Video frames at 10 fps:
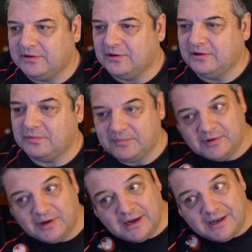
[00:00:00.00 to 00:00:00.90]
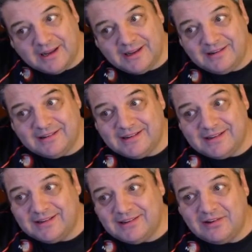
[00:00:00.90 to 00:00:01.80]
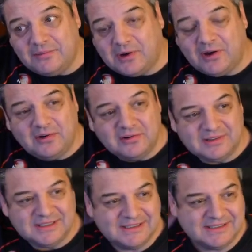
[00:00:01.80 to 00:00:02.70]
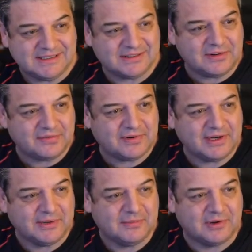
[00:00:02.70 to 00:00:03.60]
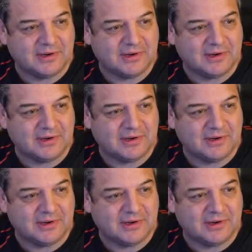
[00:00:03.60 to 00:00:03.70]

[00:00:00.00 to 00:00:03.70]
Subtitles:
to this website, and lo and behold, it's not free anymore.